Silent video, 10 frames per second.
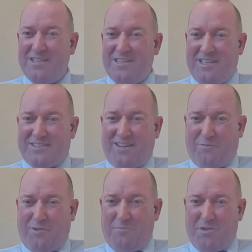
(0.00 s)
It's
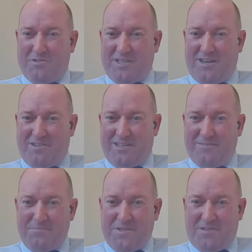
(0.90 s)
not fun when you're down in
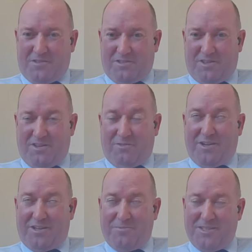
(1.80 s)
those
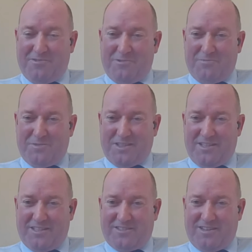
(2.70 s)
lovely committee rooms in
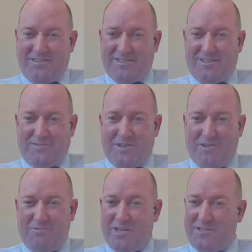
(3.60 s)
Leinster House that have
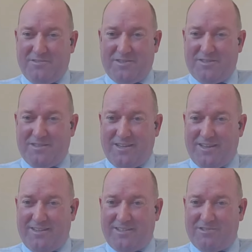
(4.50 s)
no windows.
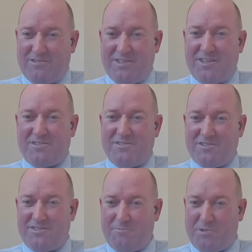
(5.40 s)
Uh, I'm not sure if the air
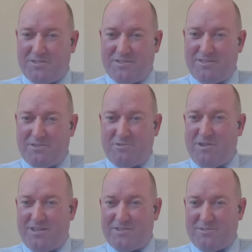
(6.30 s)
conditioning works. It's either
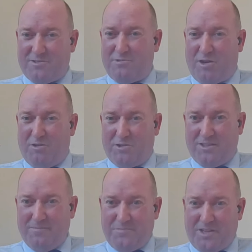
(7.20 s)
too hot or too cold.
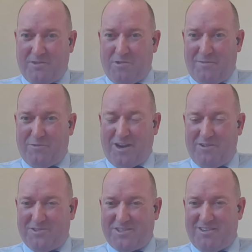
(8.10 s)
They go on for
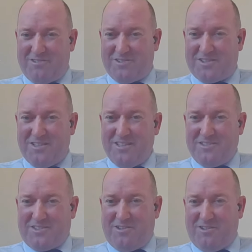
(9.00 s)
hours and hours.
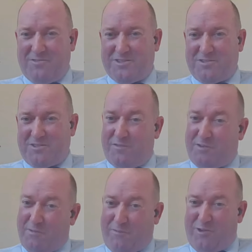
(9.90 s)
So if it's
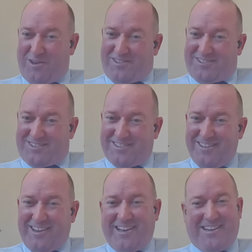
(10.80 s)
uncomfortable for us,
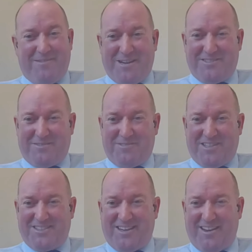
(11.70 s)
I can imagine
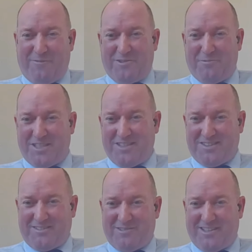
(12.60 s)
what it's like for the
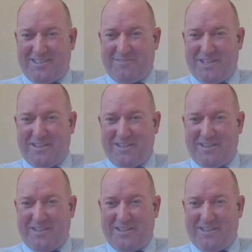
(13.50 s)
witnesses when they come in